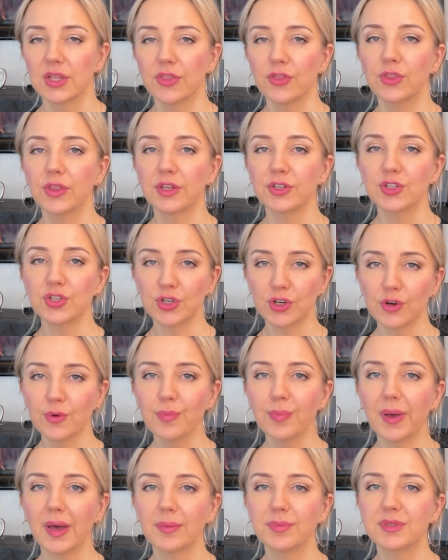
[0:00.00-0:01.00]
The term
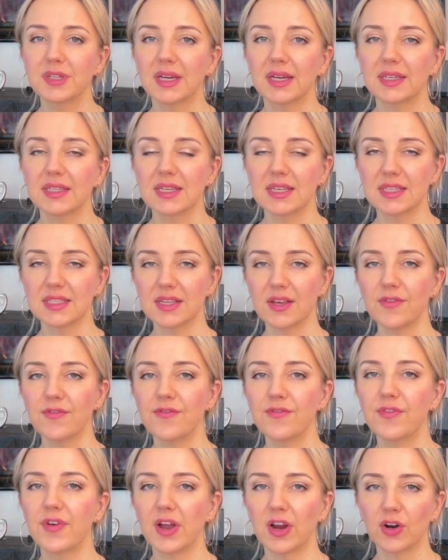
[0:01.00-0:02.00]
peptide is a
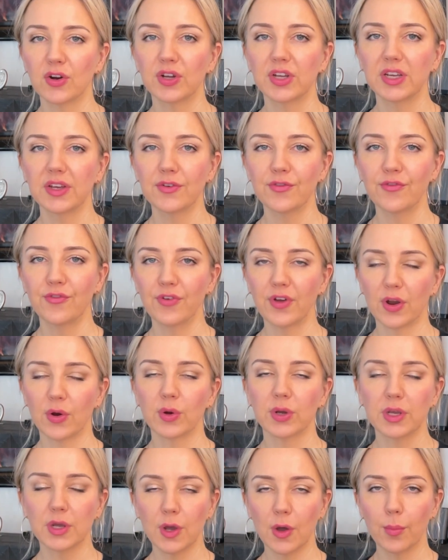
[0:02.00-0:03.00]
very,
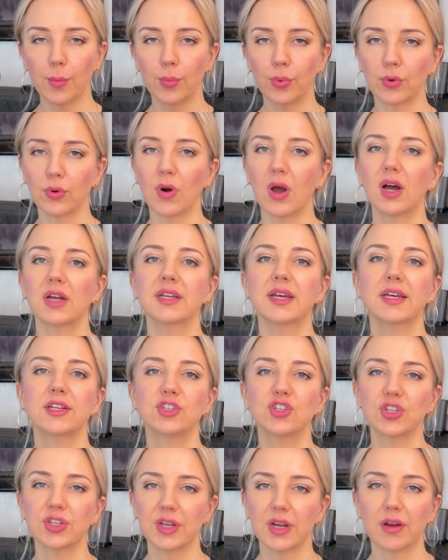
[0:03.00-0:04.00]
very broad and
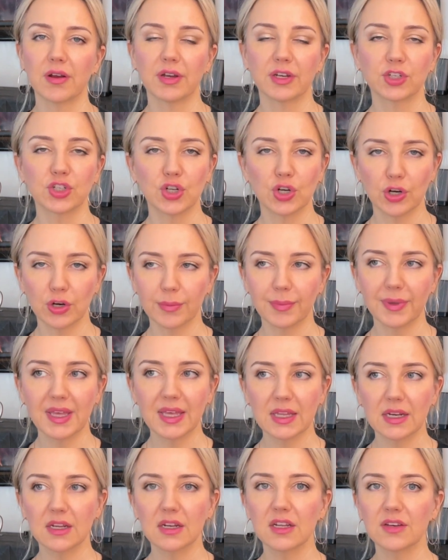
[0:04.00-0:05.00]
generic term
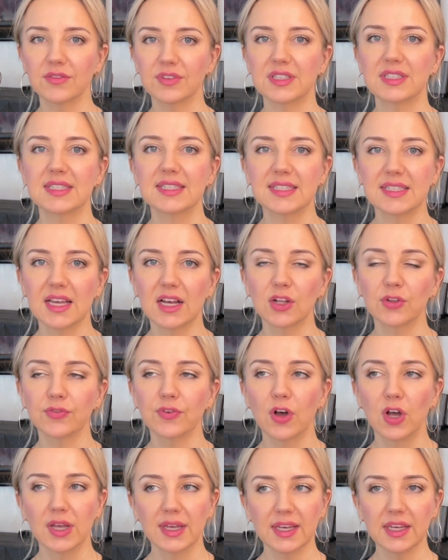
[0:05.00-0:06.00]
in and of itself.
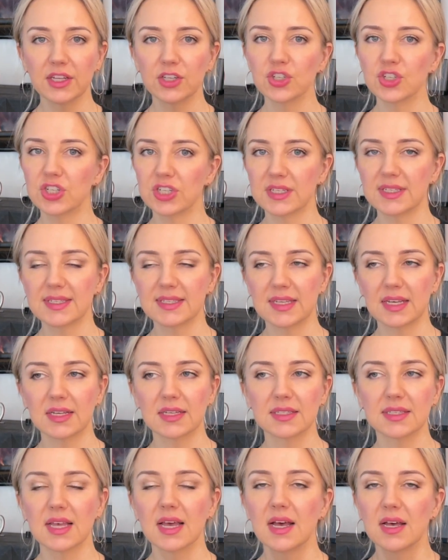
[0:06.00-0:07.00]
It just
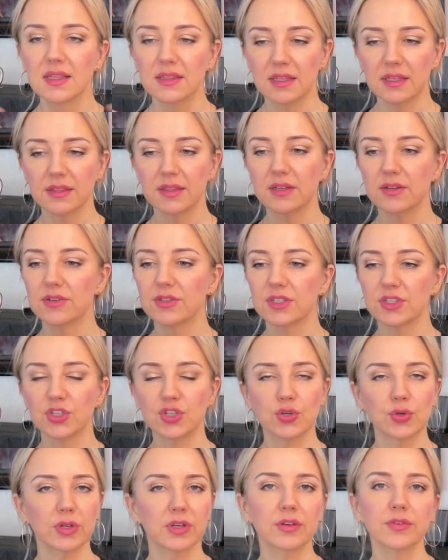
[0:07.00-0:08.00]
says that there's a
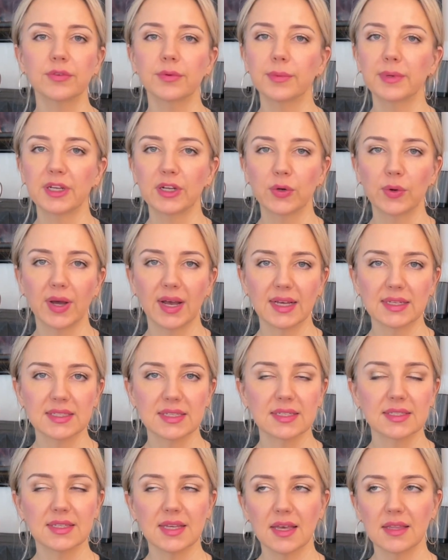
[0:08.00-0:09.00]
string of amino
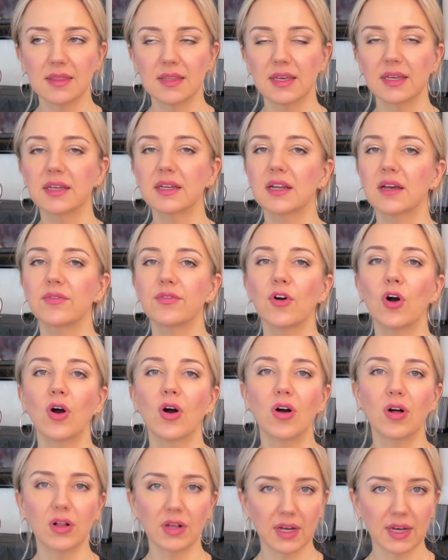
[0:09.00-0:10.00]
acids, and they can have
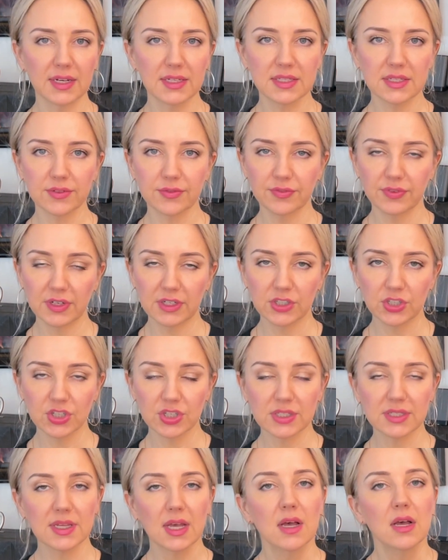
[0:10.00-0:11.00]
all kinds of
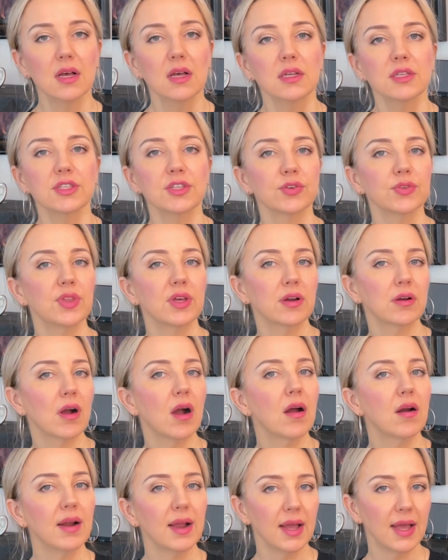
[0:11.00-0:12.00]
functions. So there
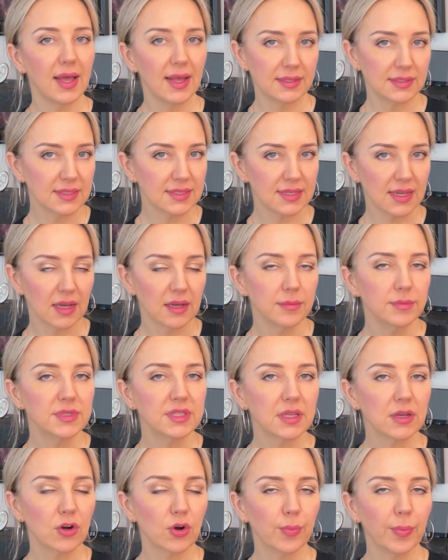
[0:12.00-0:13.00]
are enzymes
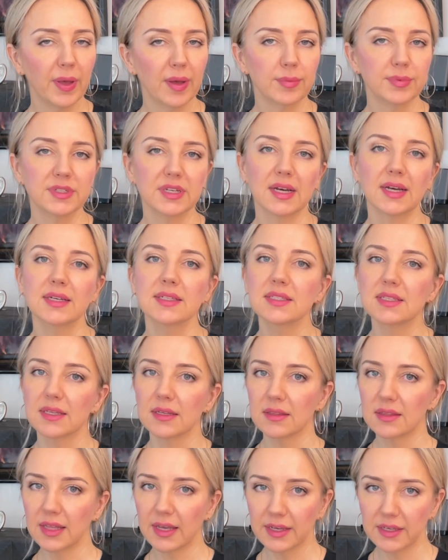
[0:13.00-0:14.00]
that are peptides,
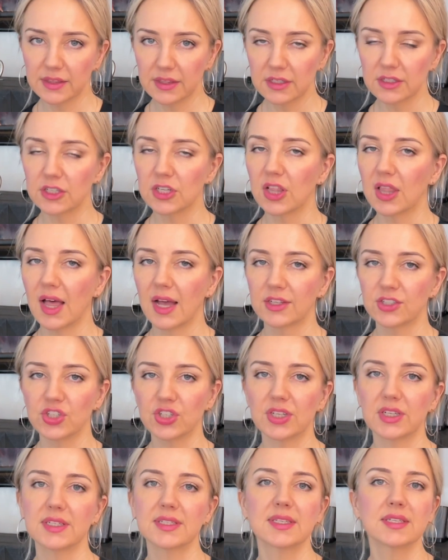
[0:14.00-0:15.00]
like the
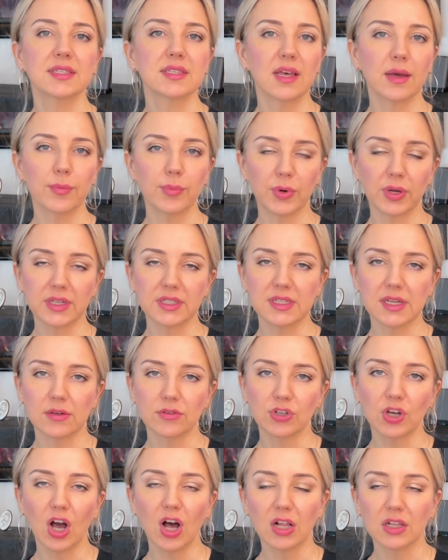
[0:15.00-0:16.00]
collagenases that break
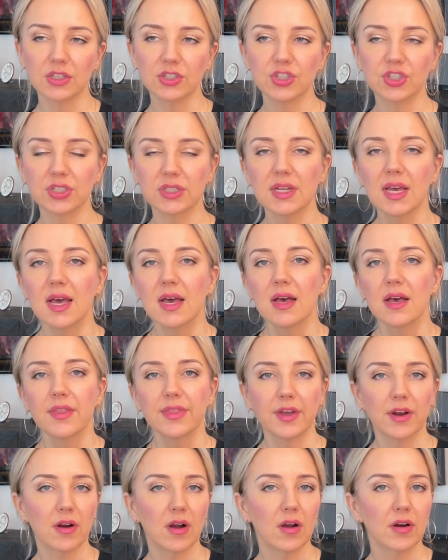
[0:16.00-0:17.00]
down collagen.
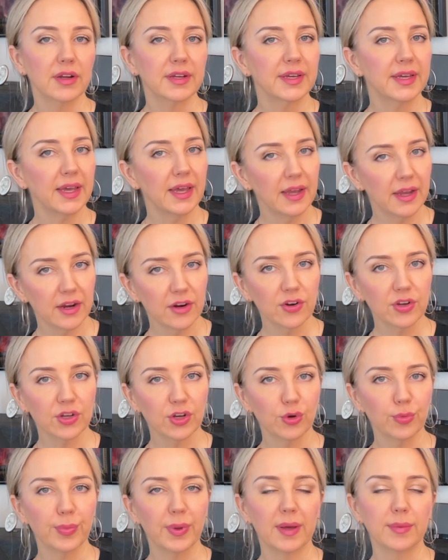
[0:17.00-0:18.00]
There are
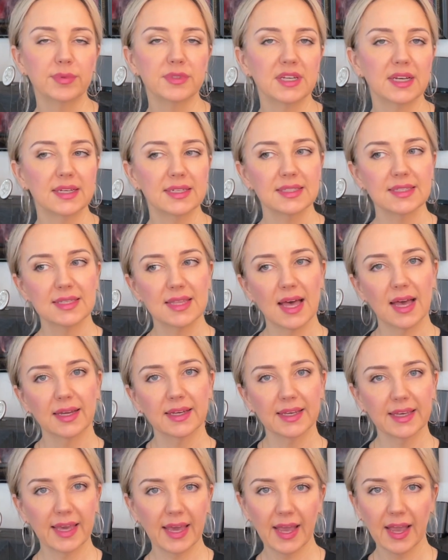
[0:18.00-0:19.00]
carrier peptides that
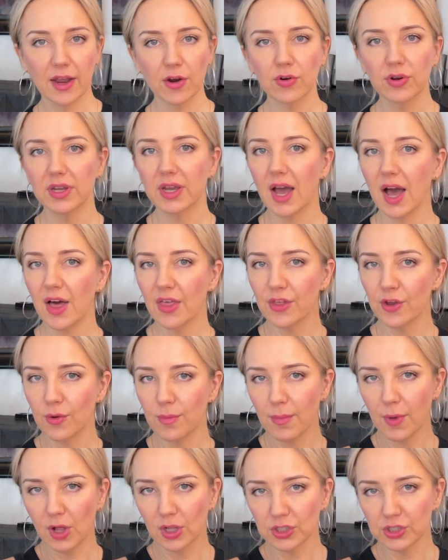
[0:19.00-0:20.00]
carry other
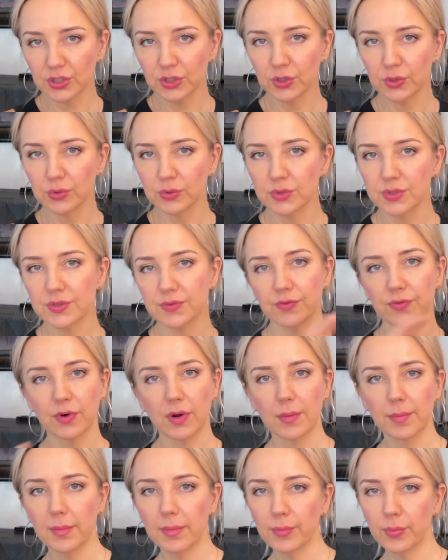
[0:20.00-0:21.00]
molecules
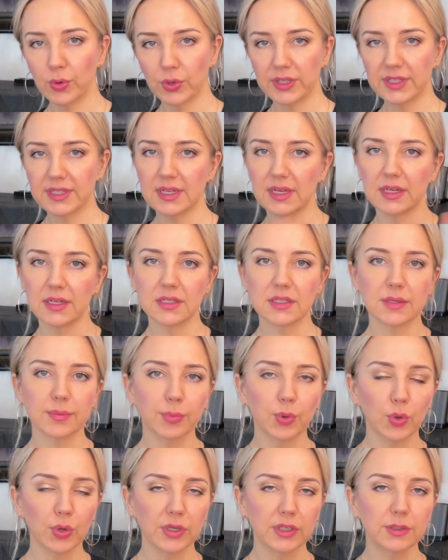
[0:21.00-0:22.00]
from point A to
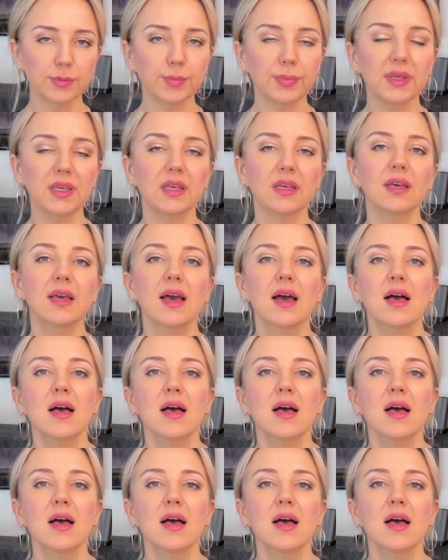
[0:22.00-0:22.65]
point B.